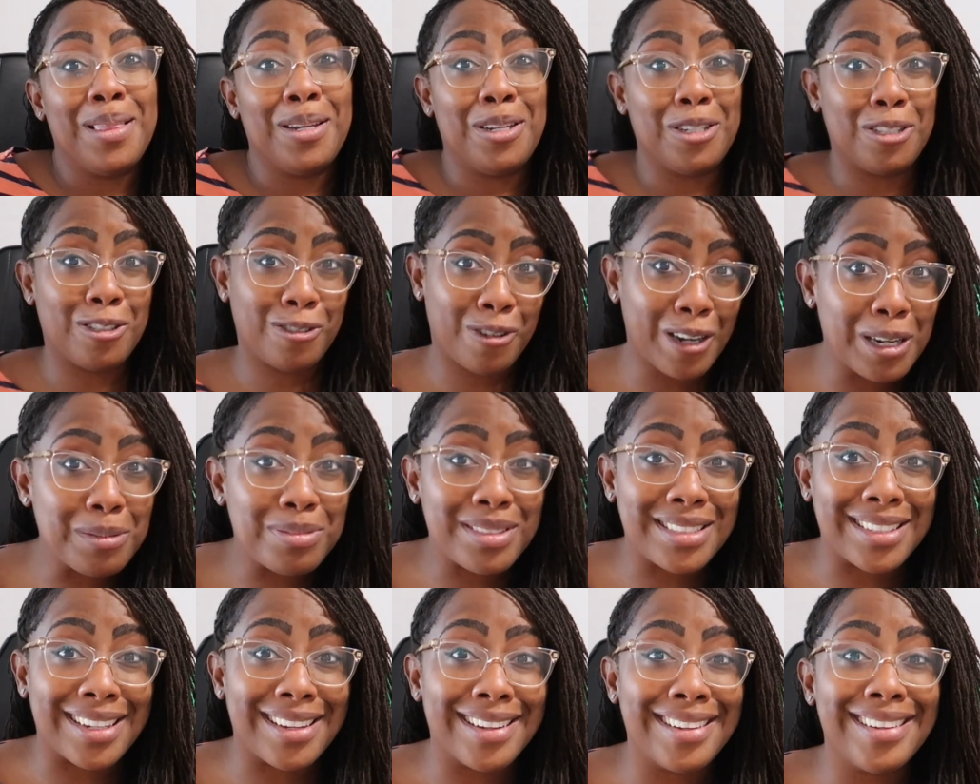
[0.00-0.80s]
the
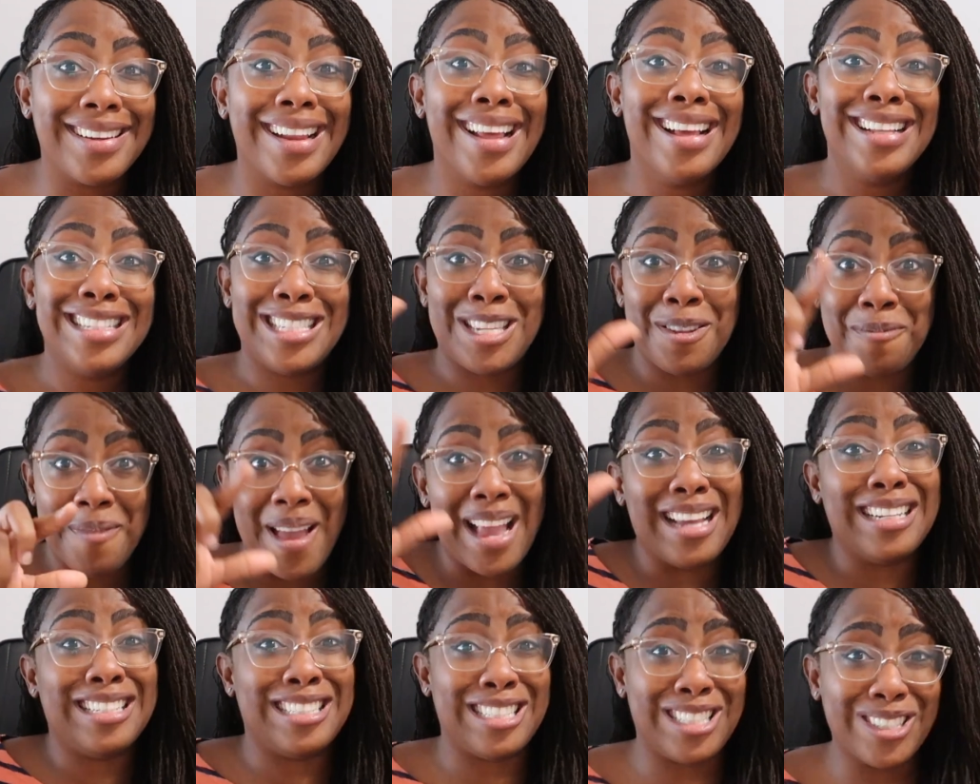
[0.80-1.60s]
description to
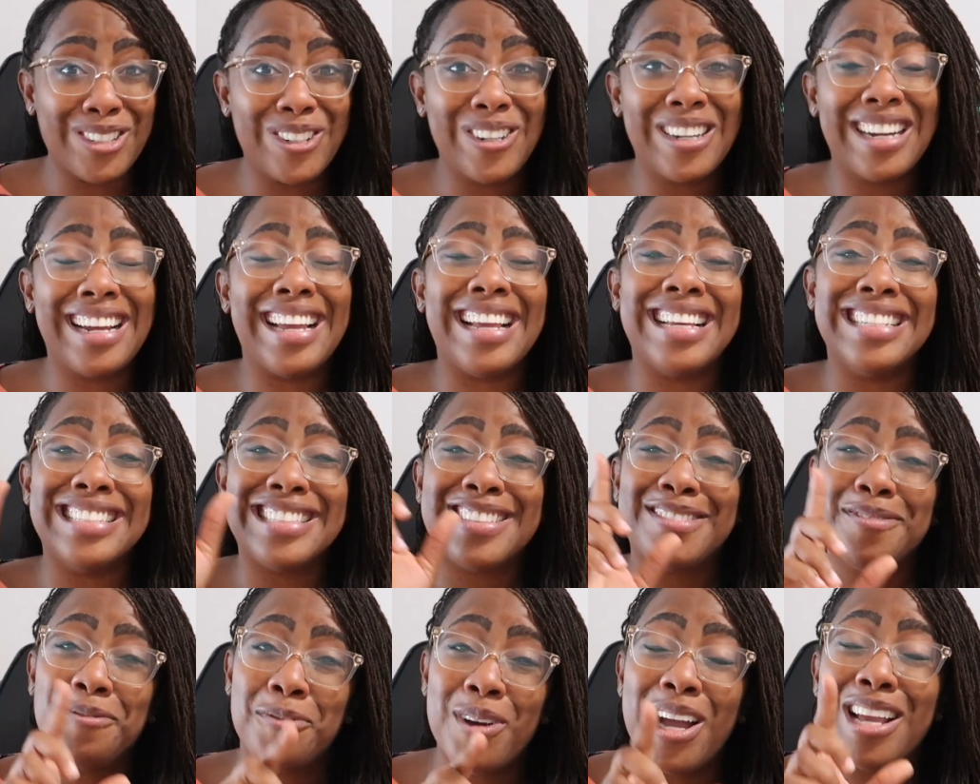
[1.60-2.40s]
make sure
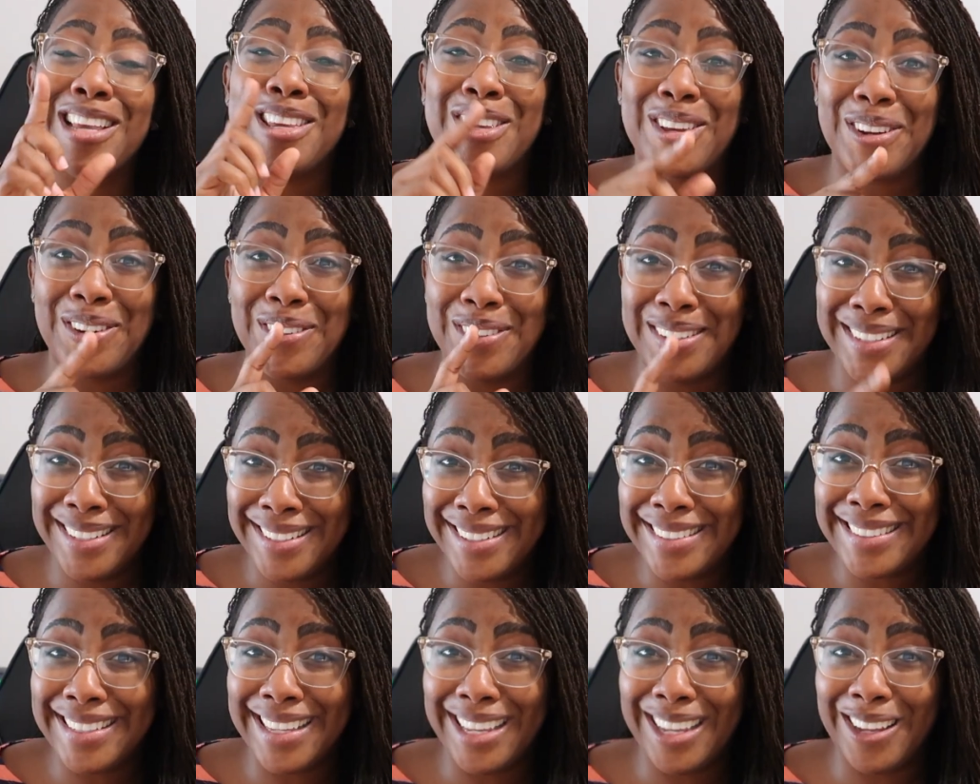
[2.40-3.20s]
it's what you're
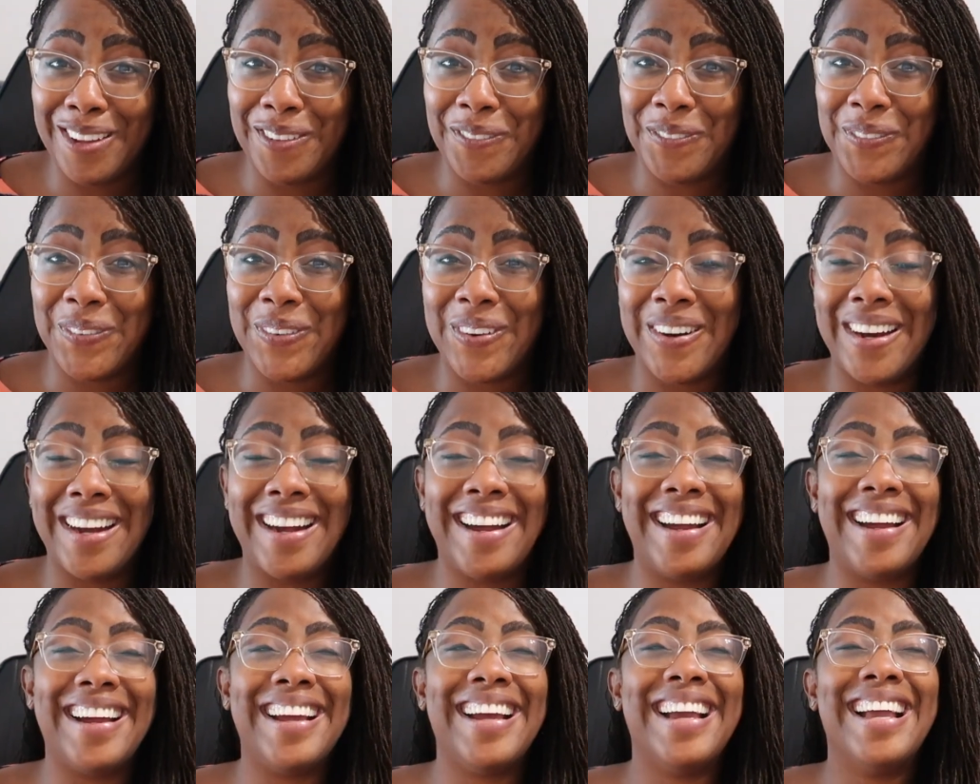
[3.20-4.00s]
looking
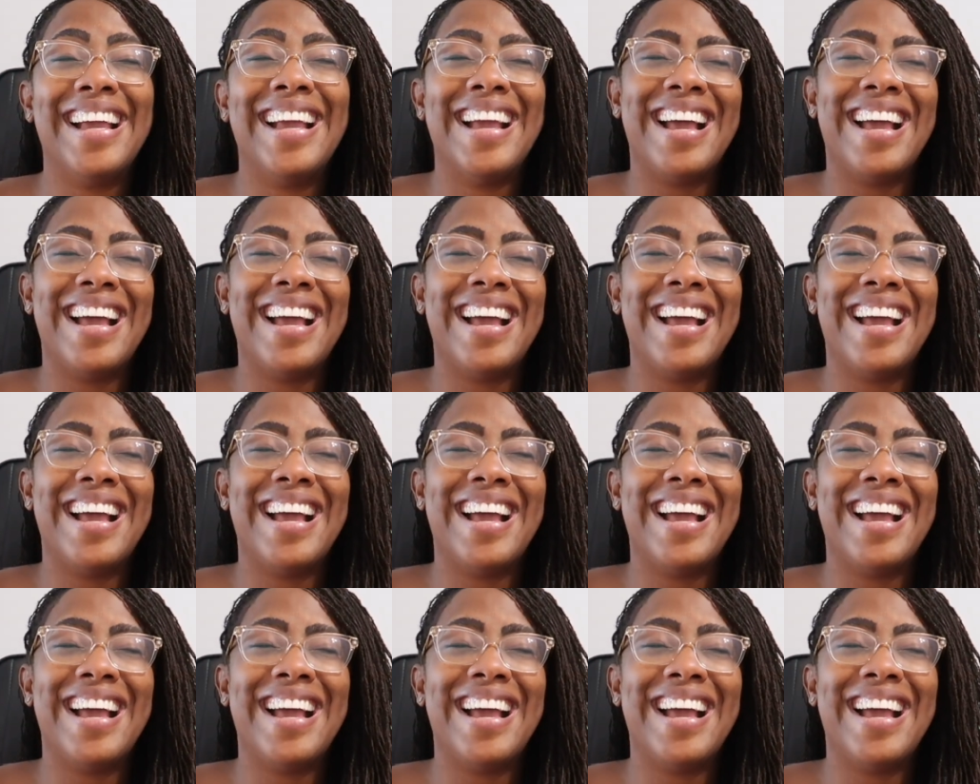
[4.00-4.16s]
for.